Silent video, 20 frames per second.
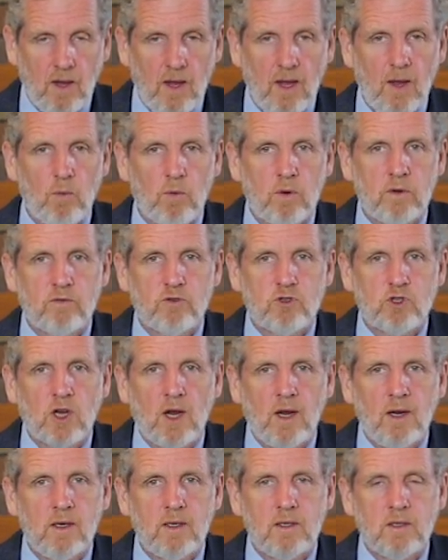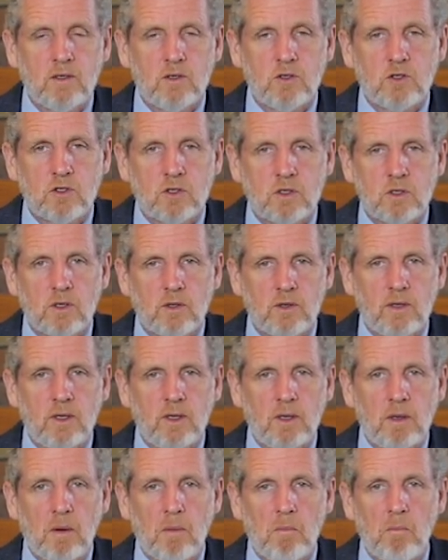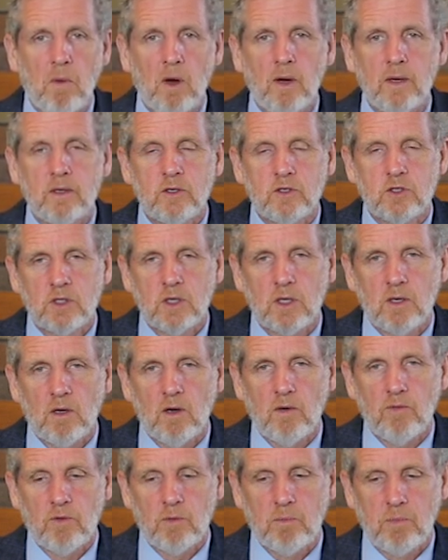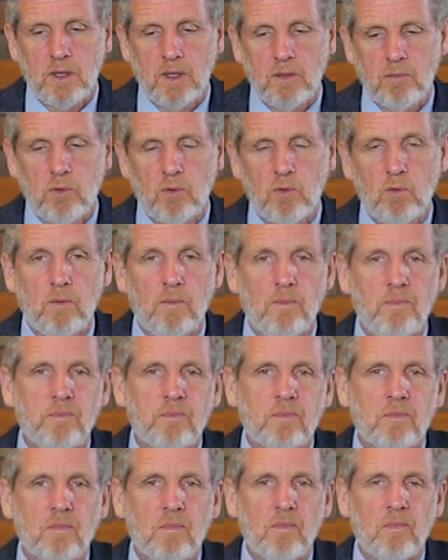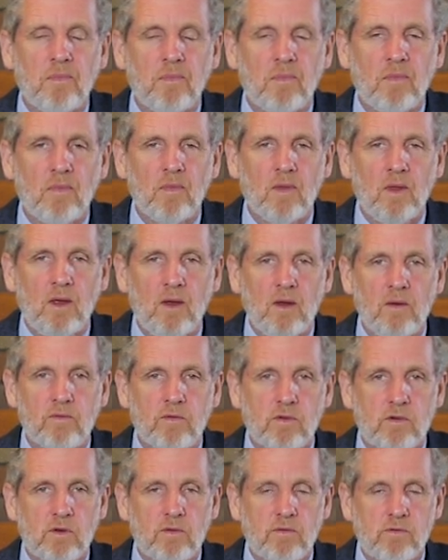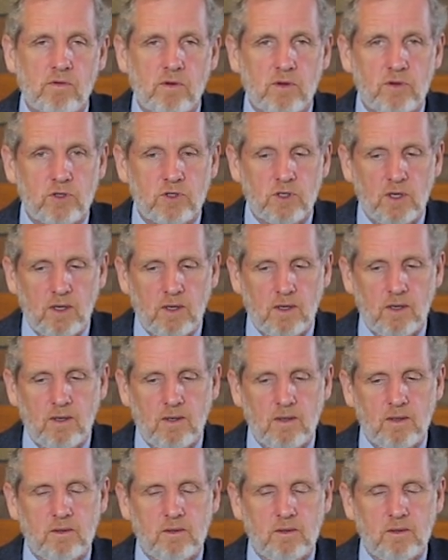it would have changed the mindset of the people. Very, very sad.